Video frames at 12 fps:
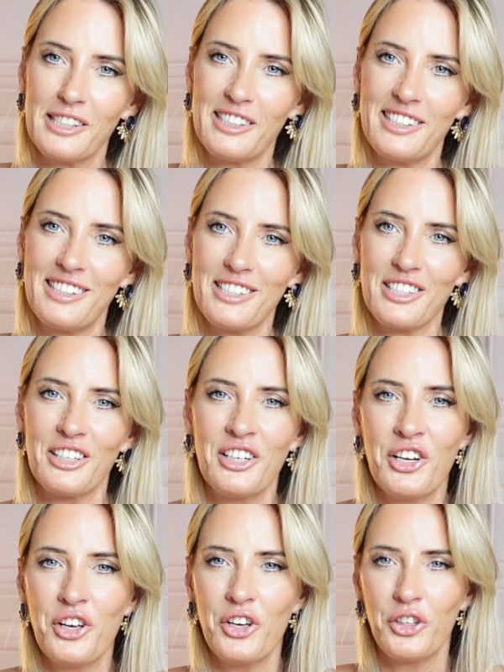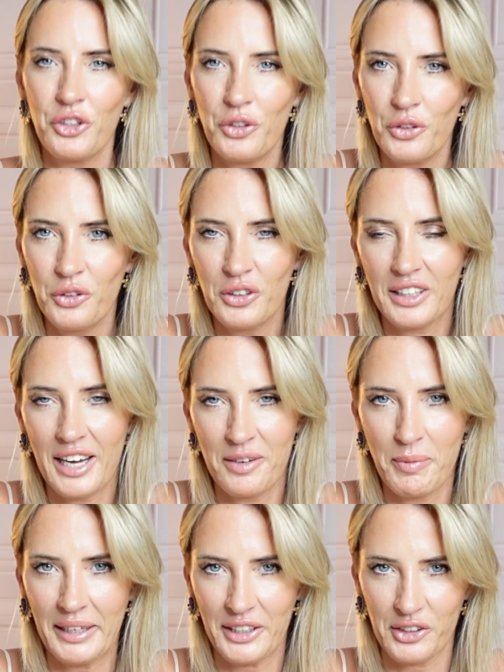decision you can
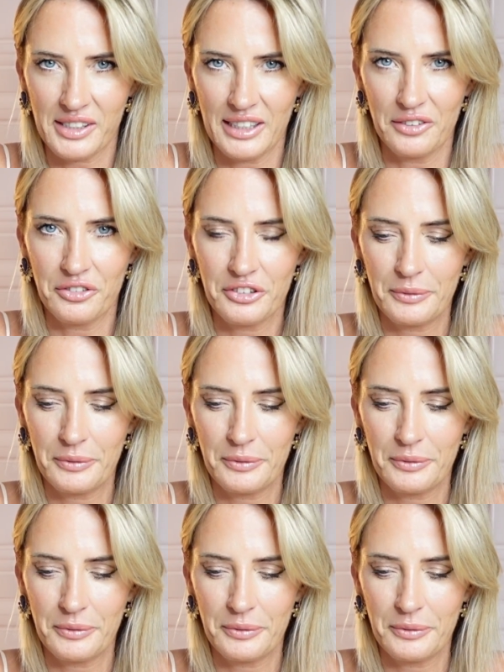make yourself.